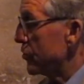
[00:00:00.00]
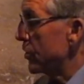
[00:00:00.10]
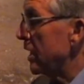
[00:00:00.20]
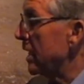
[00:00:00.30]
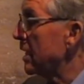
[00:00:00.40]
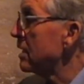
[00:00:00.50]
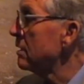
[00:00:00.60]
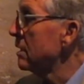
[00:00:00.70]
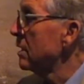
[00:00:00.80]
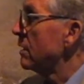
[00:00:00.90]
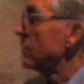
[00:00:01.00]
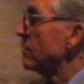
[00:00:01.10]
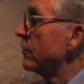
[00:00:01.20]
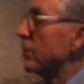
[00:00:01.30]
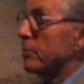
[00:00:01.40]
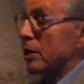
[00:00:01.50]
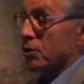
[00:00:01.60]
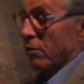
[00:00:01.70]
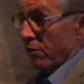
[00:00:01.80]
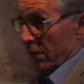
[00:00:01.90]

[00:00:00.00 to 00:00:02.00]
is here, very much a